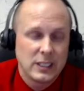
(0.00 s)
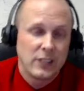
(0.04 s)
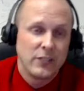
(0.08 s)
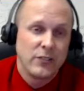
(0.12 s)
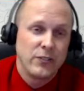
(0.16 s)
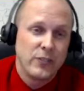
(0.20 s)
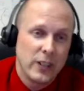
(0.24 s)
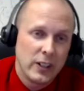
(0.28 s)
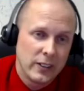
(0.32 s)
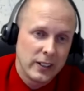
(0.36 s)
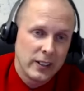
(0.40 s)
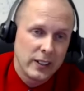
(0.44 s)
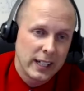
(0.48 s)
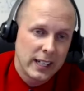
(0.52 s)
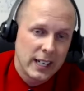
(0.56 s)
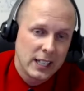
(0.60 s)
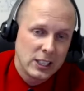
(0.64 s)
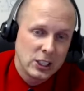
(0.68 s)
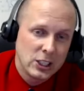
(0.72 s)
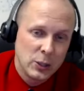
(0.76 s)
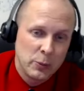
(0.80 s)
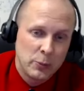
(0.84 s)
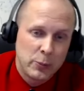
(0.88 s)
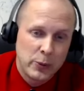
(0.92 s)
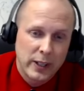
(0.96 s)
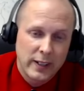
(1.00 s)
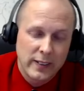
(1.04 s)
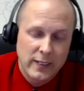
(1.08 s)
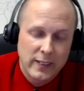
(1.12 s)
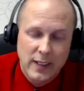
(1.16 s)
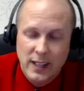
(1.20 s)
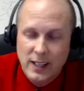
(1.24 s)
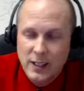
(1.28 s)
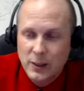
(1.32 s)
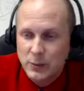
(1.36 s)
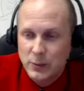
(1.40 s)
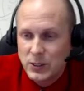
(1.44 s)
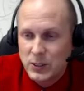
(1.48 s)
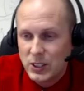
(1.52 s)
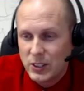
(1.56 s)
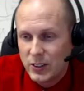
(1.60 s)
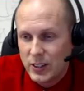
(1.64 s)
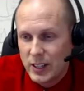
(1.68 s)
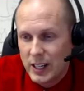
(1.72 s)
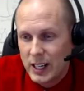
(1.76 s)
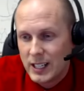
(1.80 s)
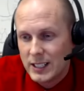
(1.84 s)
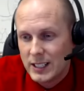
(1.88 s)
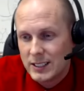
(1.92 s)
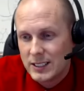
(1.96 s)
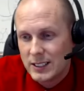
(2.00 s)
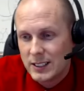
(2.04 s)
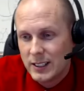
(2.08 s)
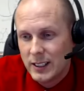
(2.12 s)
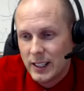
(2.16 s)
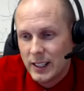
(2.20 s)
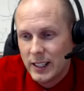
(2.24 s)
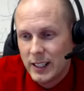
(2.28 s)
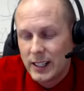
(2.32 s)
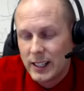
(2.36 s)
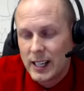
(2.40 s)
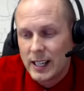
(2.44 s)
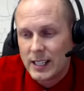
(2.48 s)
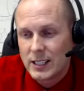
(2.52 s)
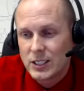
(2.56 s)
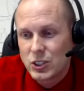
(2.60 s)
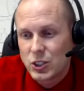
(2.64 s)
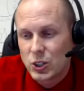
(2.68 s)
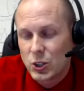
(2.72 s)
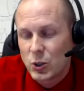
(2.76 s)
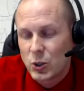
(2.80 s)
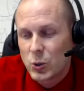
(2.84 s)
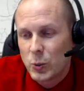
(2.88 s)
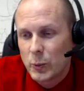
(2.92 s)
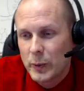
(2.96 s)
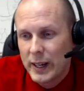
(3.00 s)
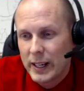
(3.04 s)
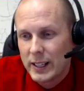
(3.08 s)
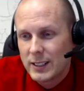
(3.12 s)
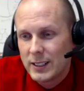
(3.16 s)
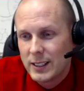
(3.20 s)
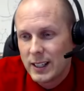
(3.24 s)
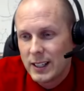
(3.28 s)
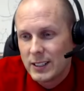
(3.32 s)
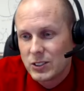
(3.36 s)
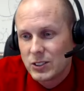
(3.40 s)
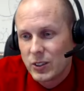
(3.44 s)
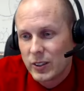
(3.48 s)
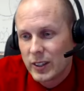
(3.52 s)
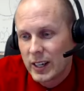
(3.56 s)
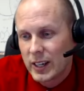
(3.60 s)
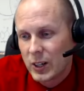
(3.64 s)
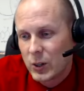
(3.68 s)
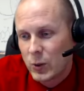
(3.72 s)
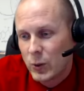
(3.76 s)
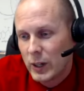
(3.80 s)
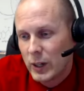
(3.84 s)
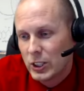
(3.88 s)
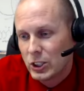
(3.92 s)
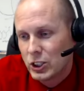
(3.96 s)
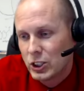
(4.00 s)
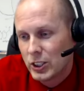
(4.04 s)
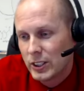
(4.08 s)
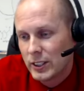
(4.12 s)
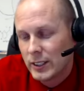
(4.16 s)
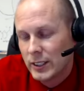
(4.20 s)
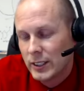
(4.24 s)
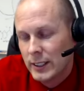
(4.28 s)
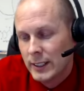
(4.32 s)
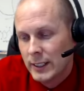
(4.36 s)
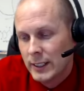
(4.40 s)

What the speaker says: I felt like I should bring that up to you guys and kind of circle back to answer that question.